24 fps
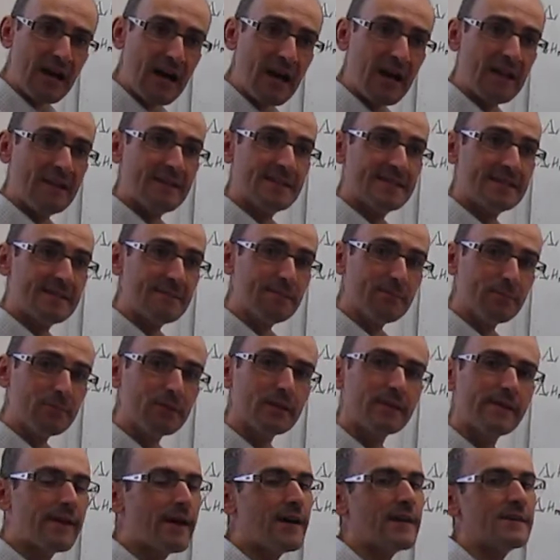and
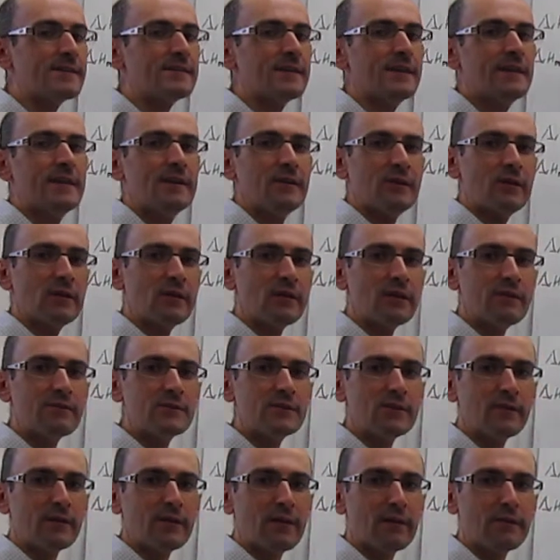simply that gives
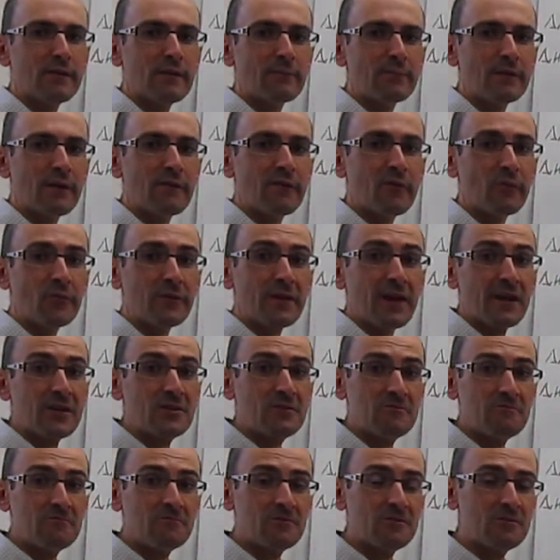you the enthalpy of the
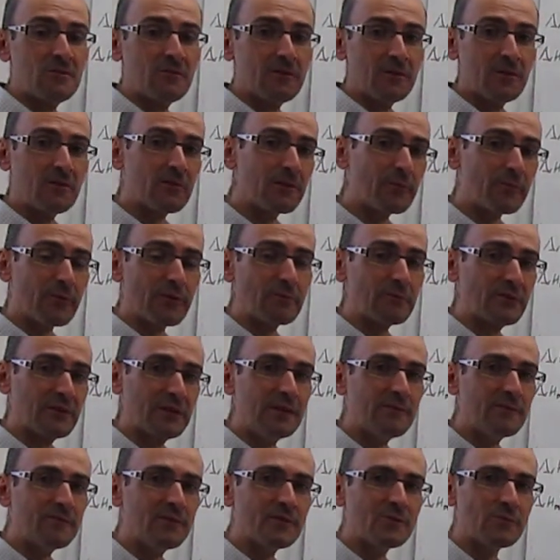reaction. So the only problem
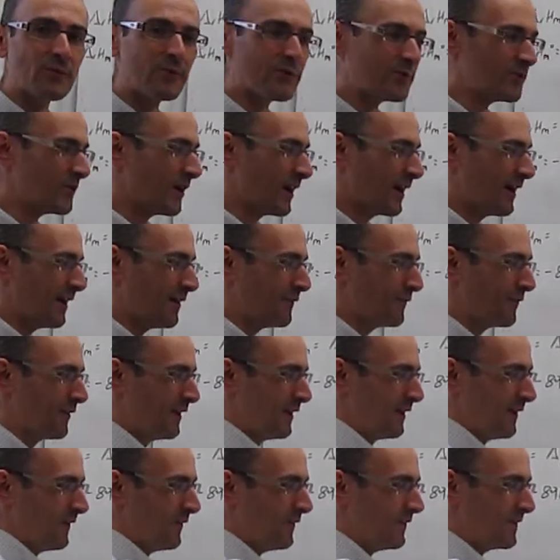here is whether you have
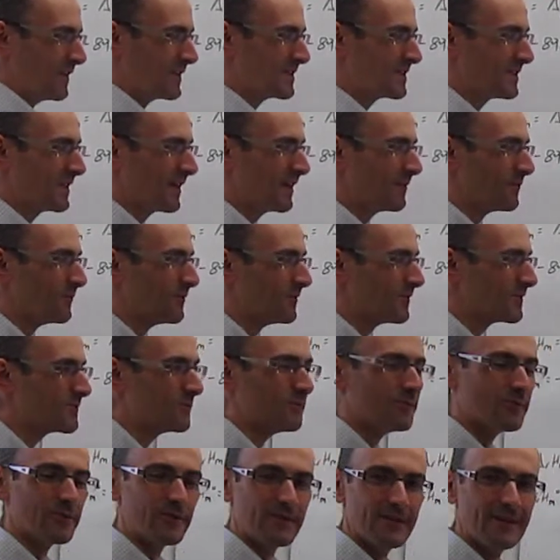these tables
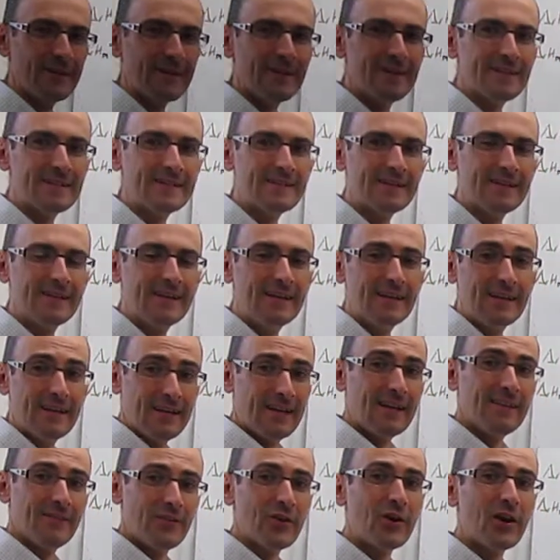or not,
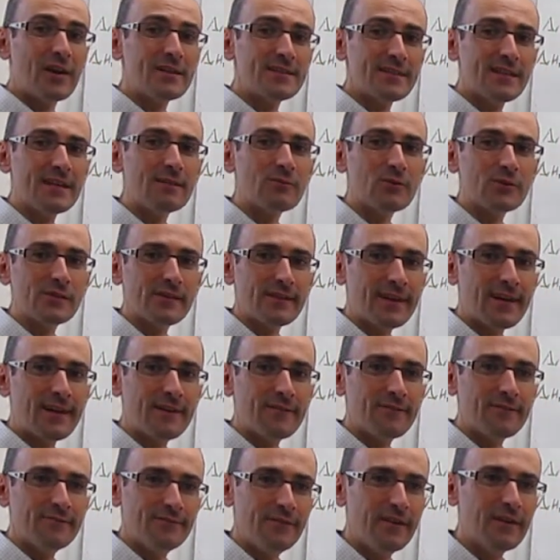and there are tables that
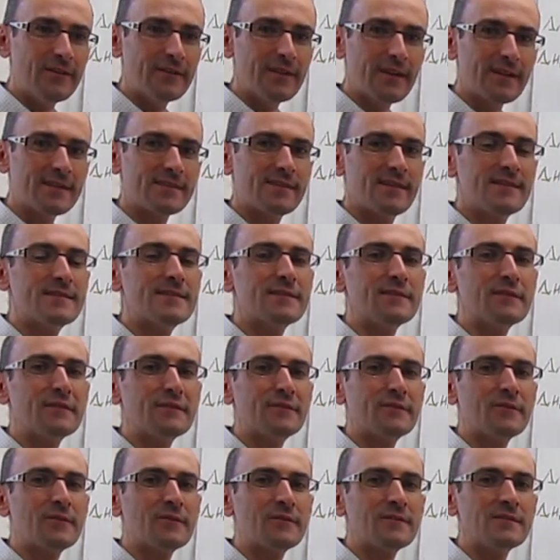are very
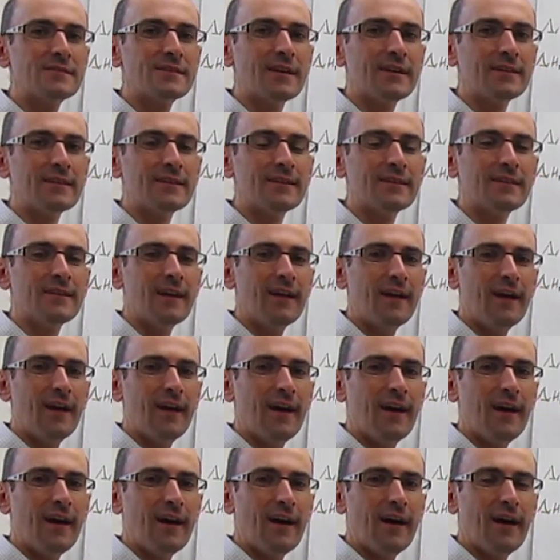extensive containing
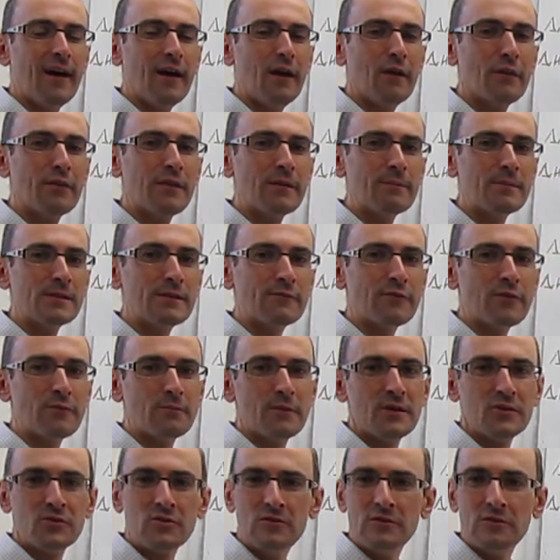uh, enthalpies of
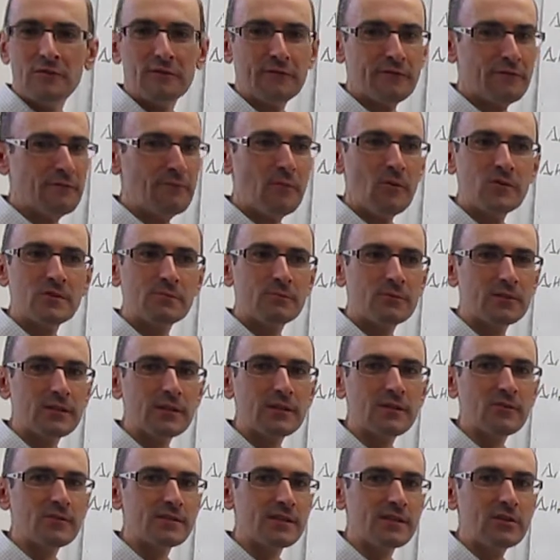formation of most
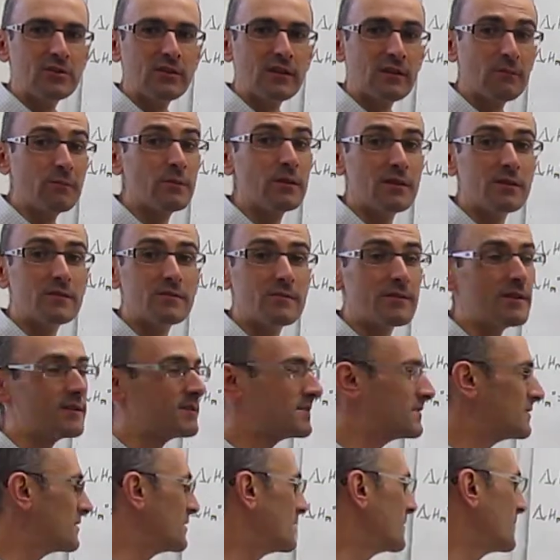molecules that you can be
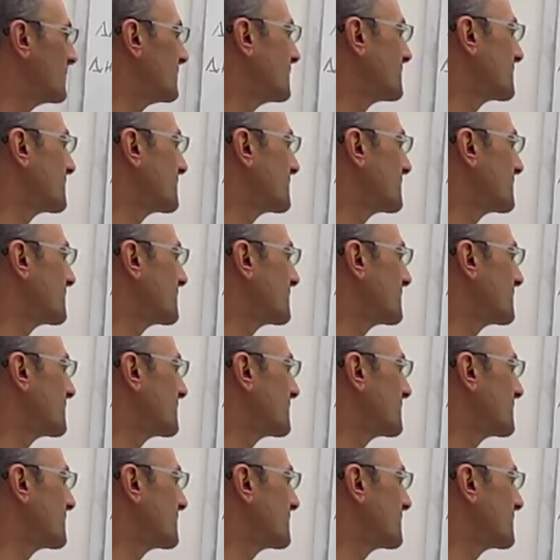interested in.